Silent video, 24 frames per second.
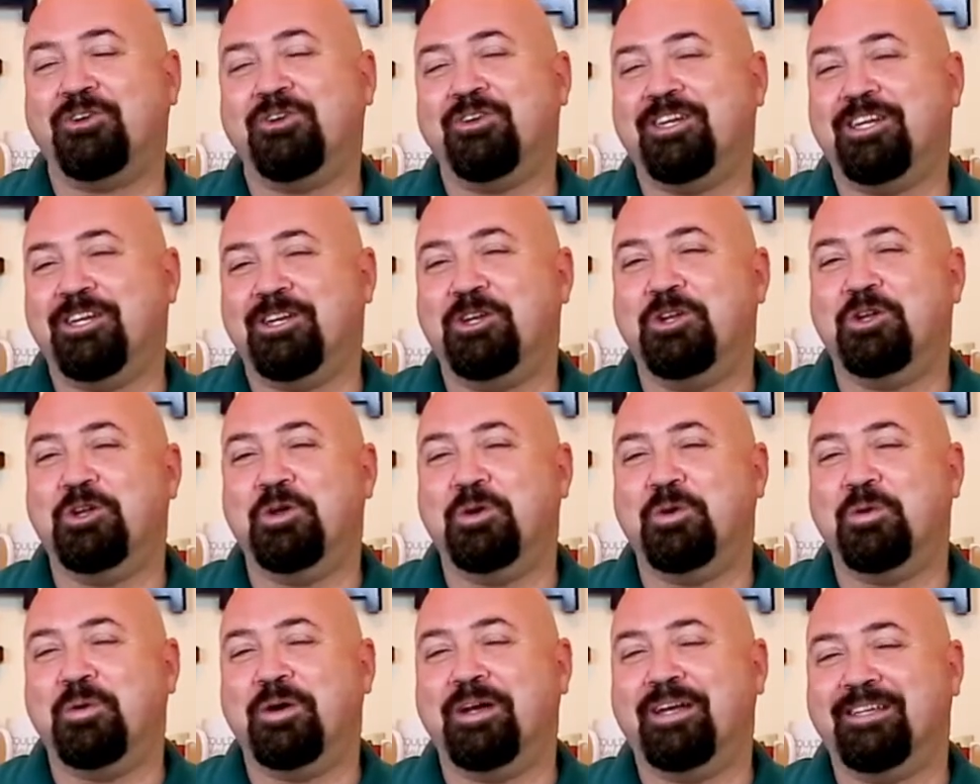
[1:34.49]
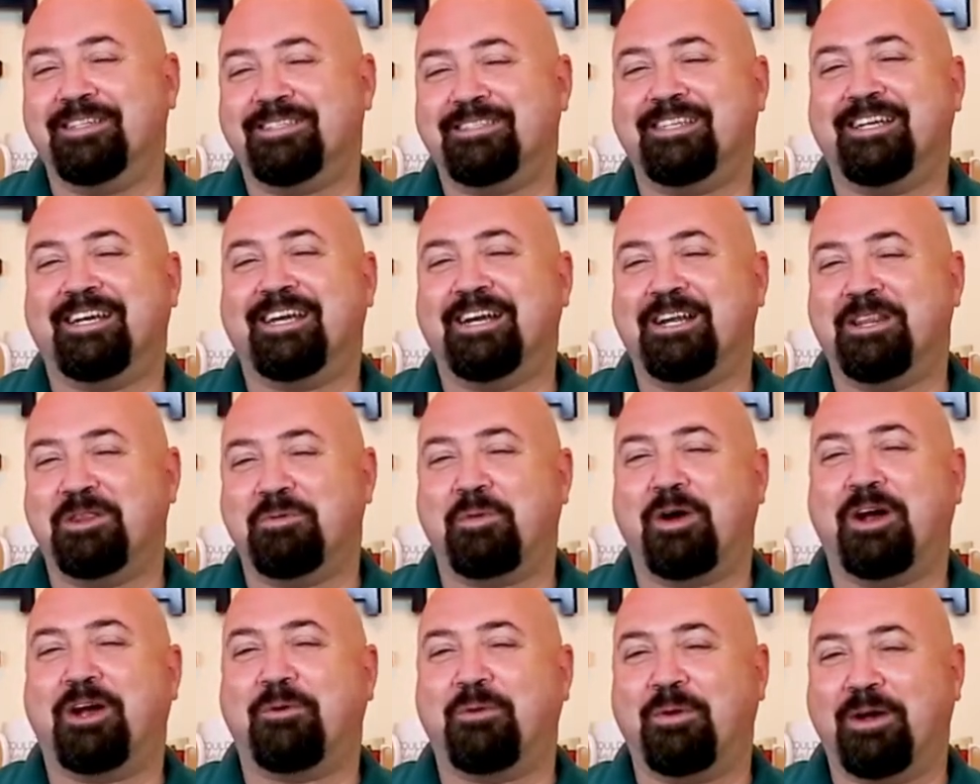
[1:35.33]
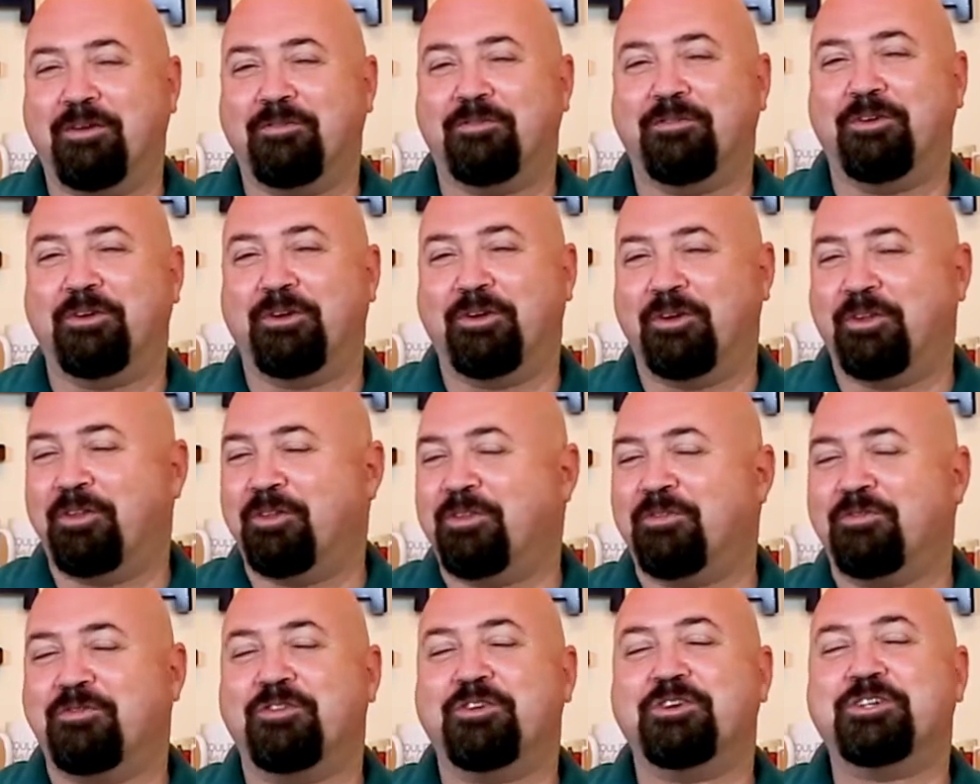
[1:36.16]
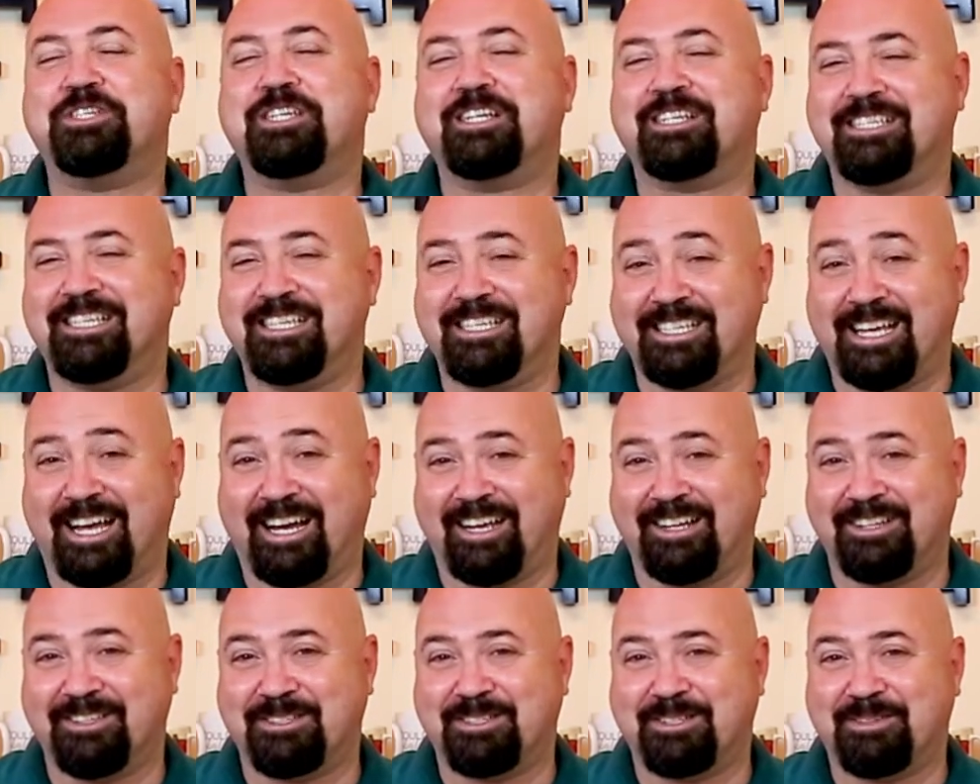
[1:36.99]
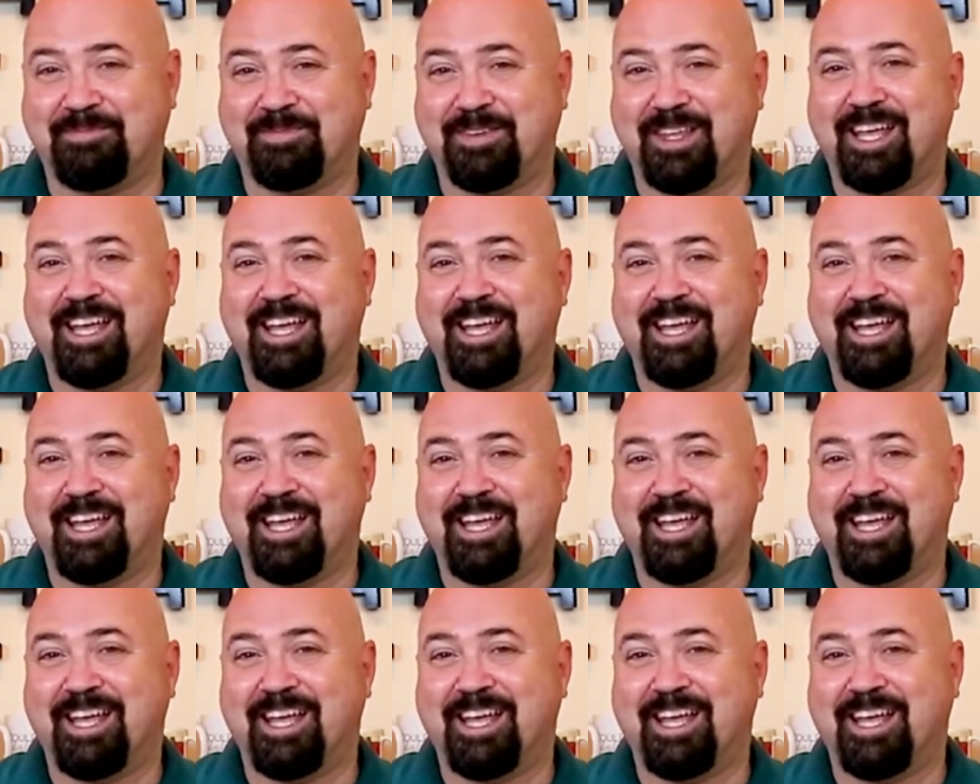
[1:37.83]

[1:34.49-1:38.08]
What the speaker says: you need to do is stick it in the microwave for 60 seconds.